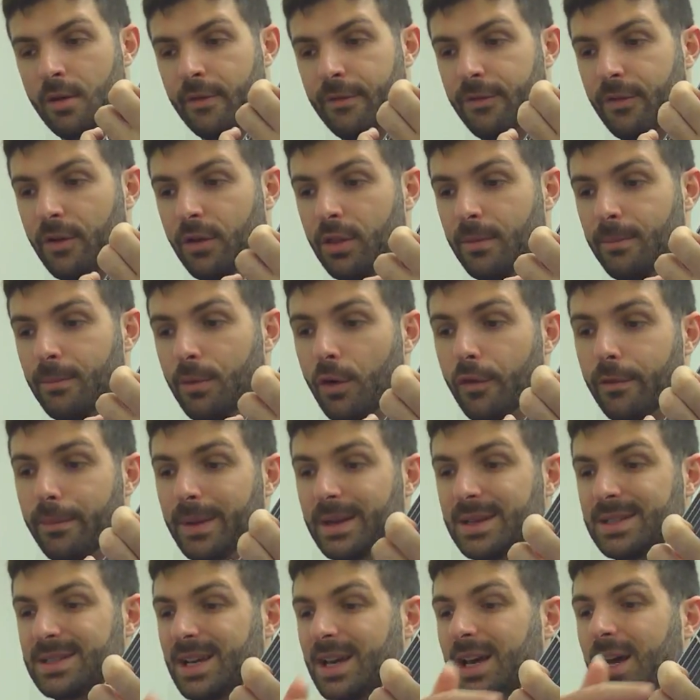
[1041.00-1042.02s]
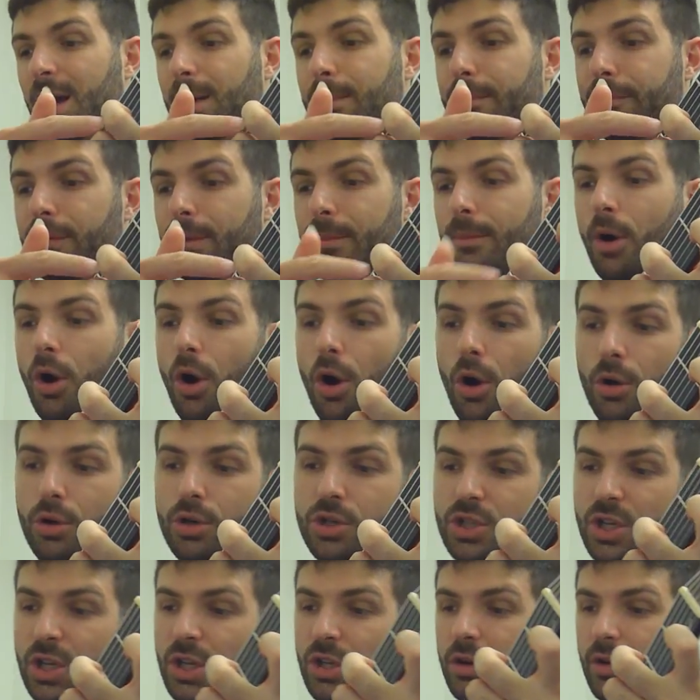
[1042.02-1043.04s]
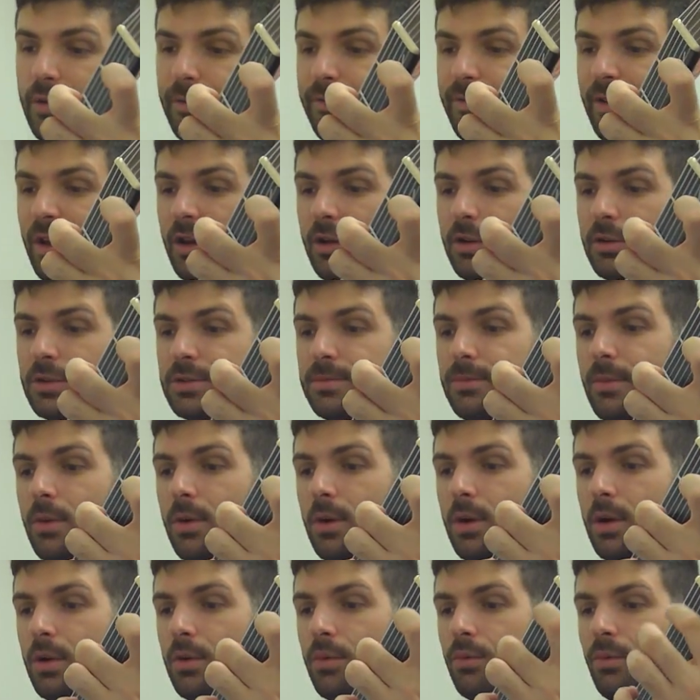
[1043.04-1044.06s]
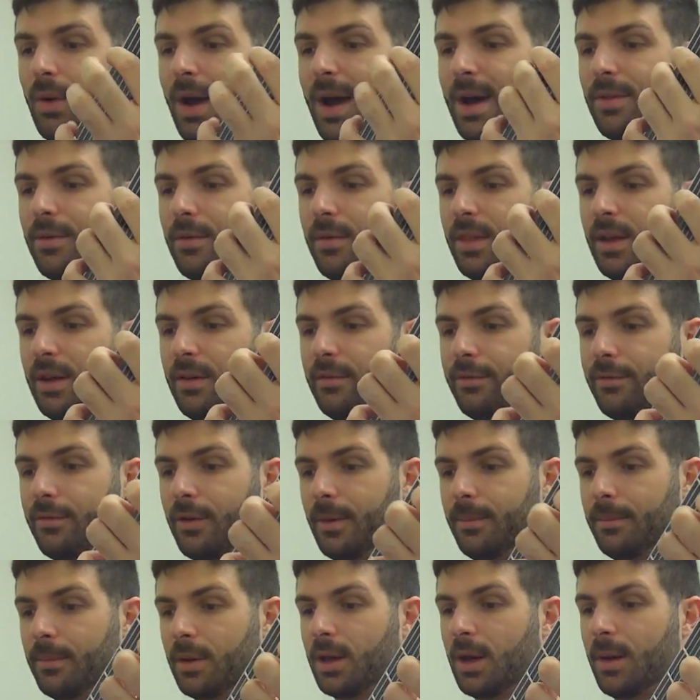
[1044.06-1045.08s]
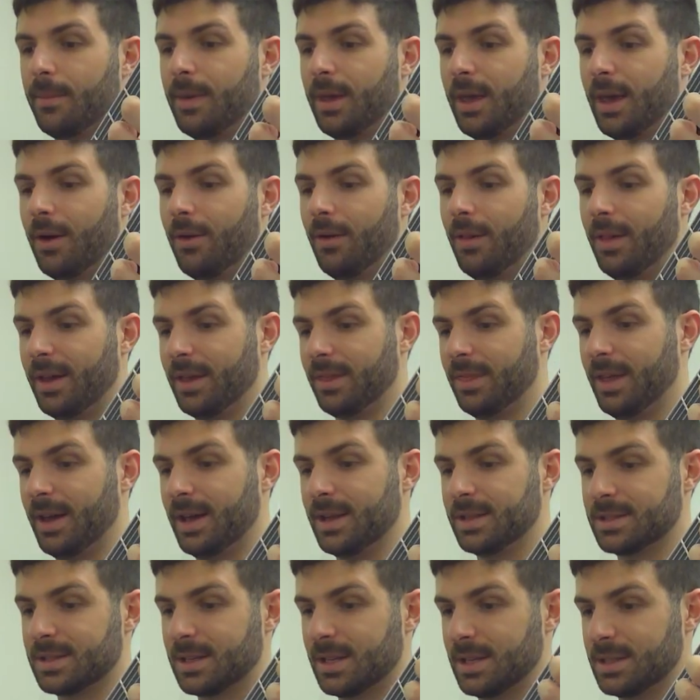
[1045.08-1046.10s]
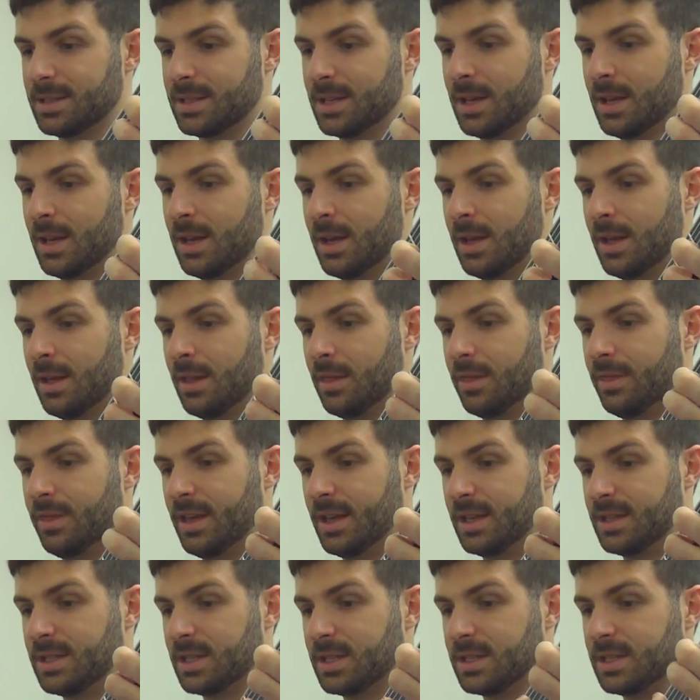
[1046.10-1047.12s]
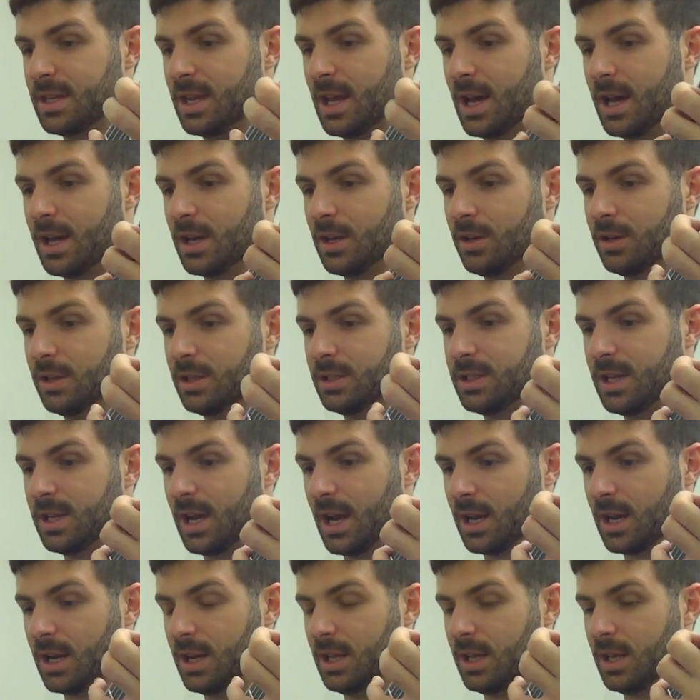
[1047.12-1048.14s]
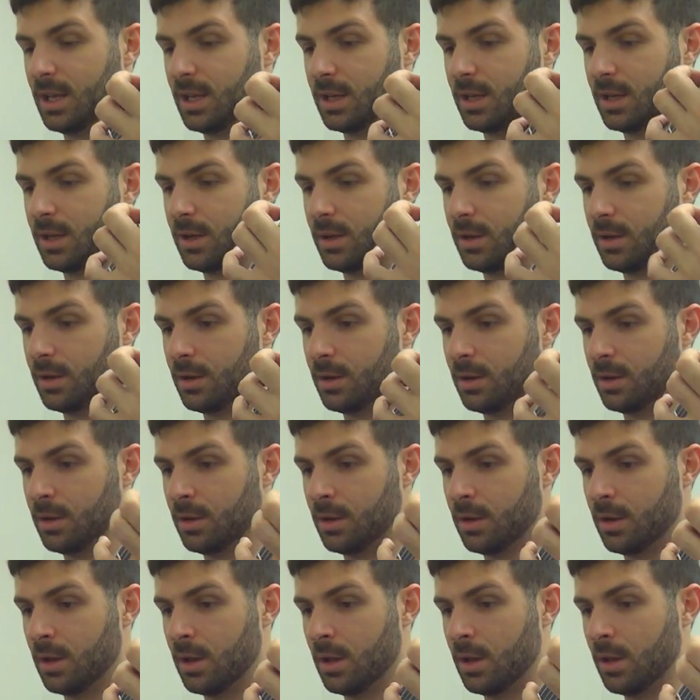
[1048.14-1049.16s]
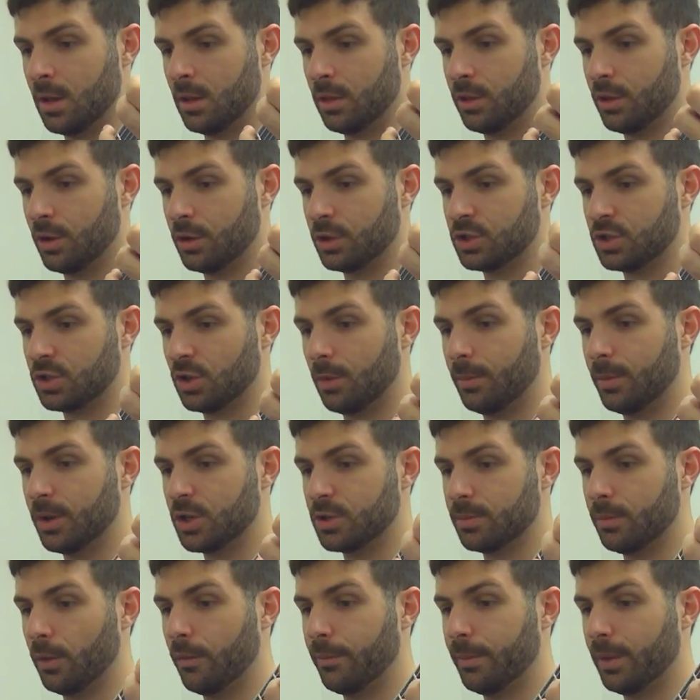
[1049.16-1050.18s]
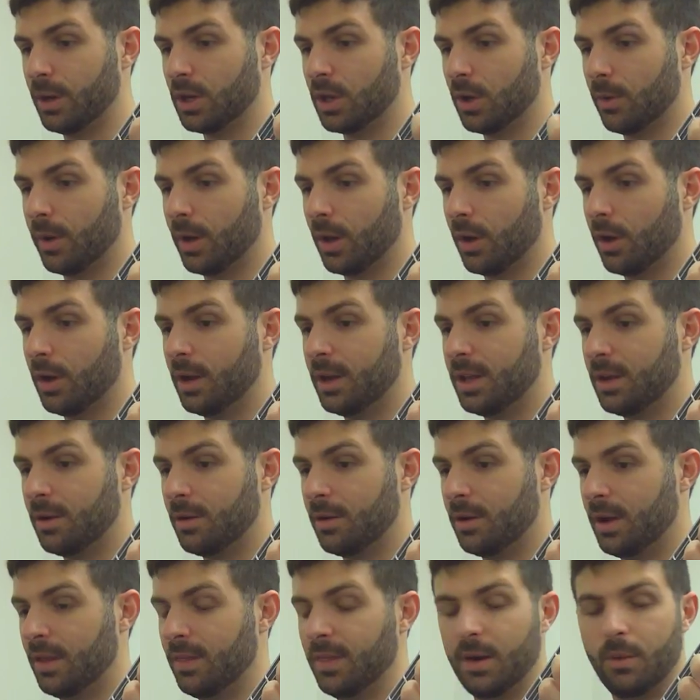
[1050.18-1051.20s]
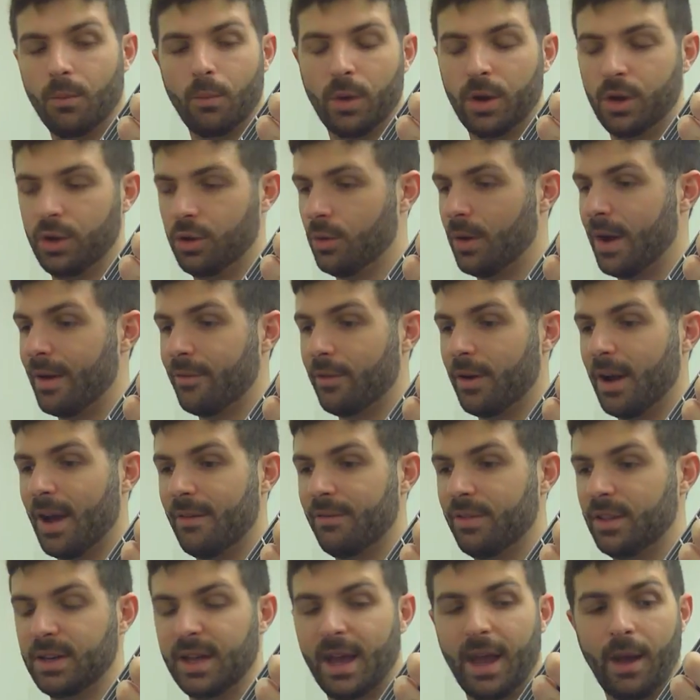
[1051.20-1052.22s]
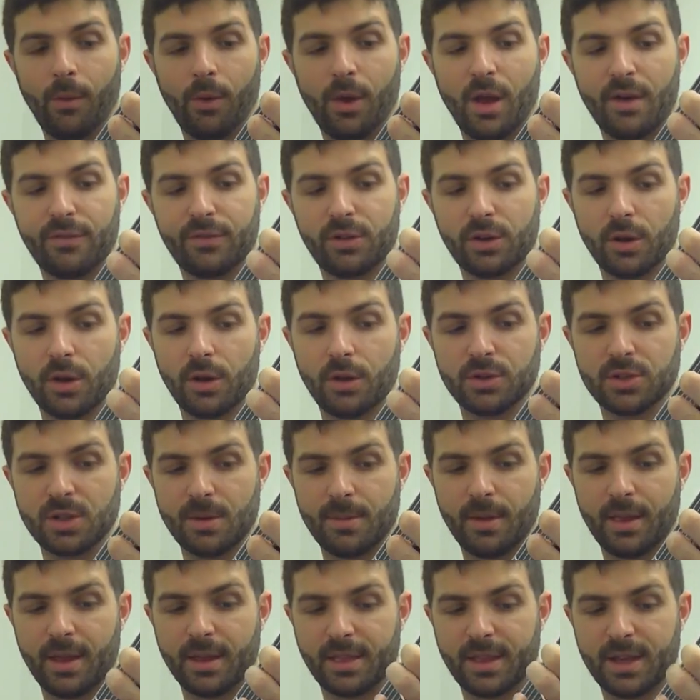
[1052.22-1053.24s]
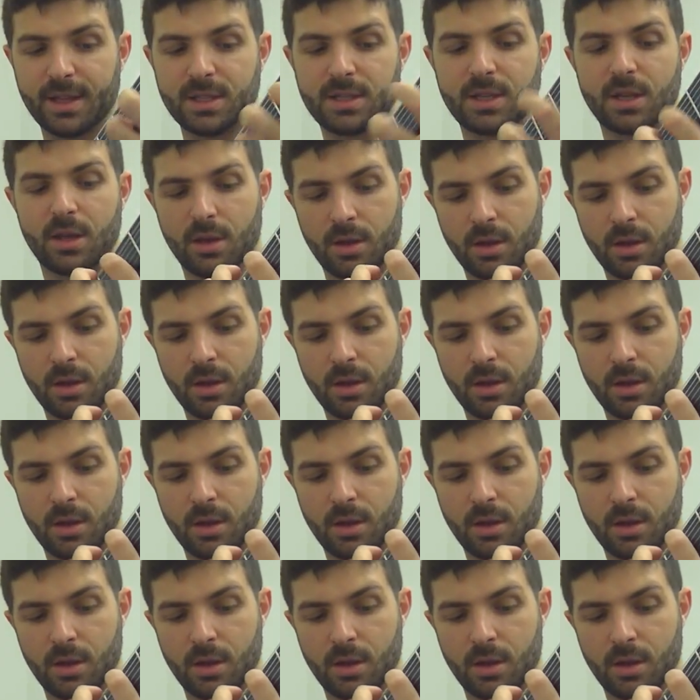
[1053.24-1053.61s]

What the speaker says: for the movement to come from arching your fingers more rather than from coming out like this, because this is not good technique. There's so much movement going on here, and then when you ever have the day where you have to go something like this,